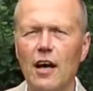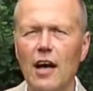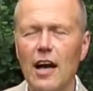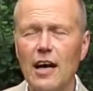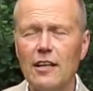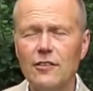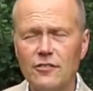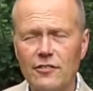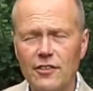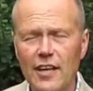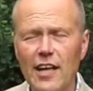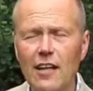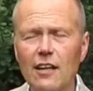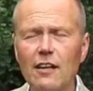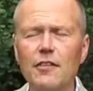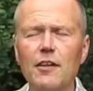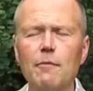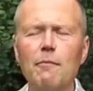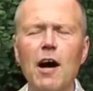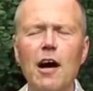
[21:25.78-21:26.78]
and
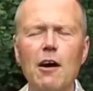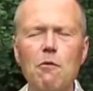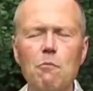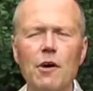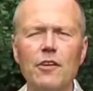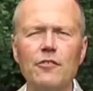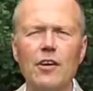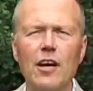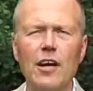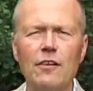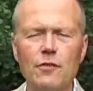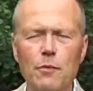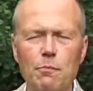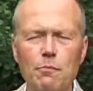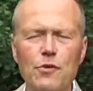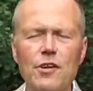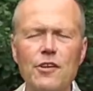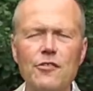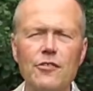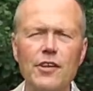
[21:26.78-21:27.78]
tell them how much I've
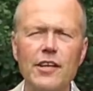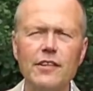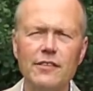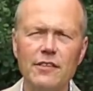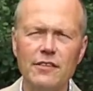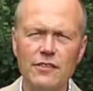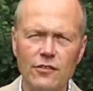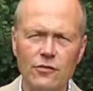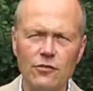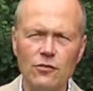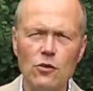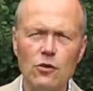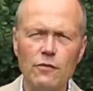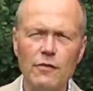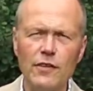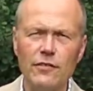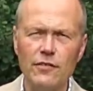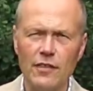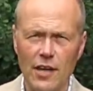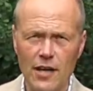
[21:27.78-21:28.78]
appreciated the
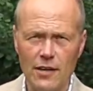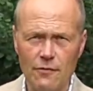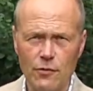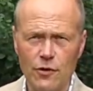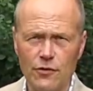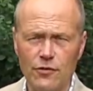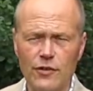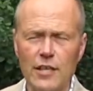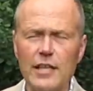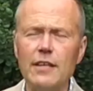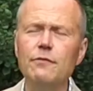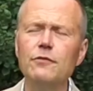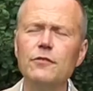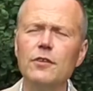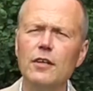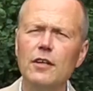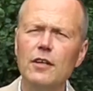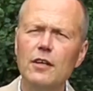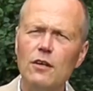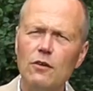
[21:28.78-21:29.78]
service I've received
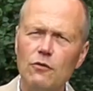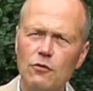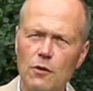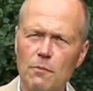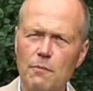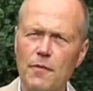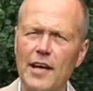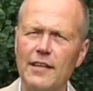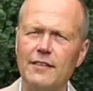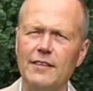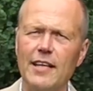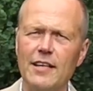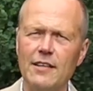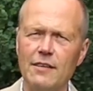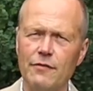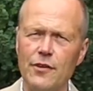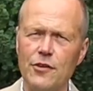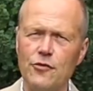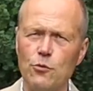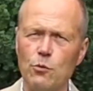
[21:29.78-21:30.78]
from that
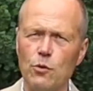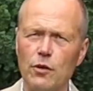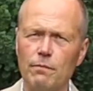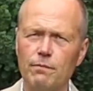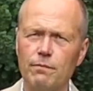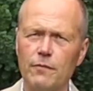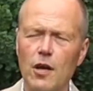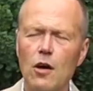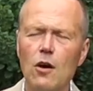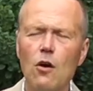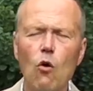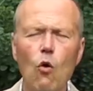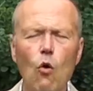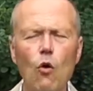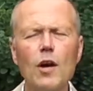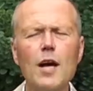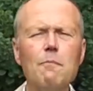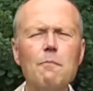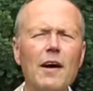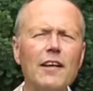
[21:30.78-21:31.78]
individual.
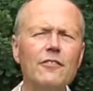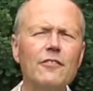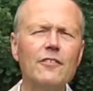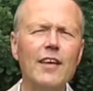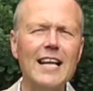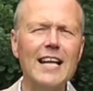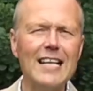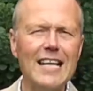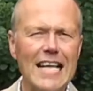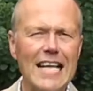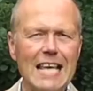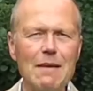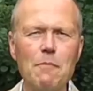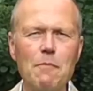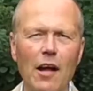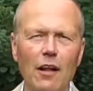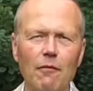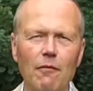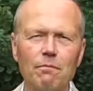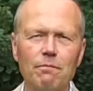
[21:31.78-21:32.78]
Or I might send an
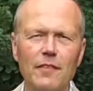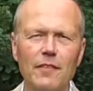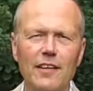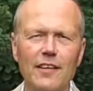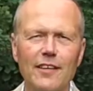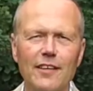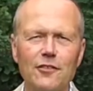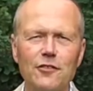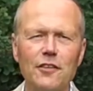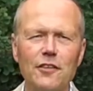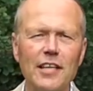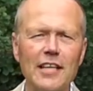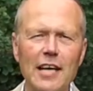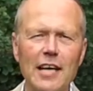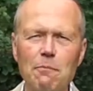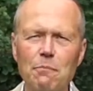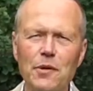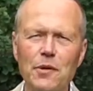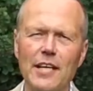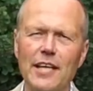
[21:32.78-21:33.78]
email to the
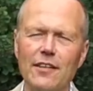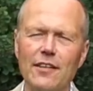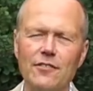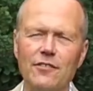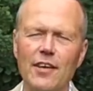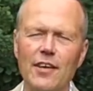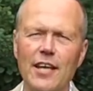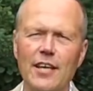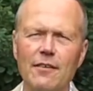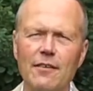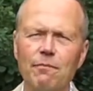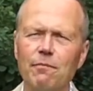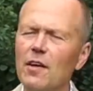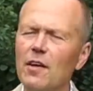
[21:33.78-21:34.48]
company and say,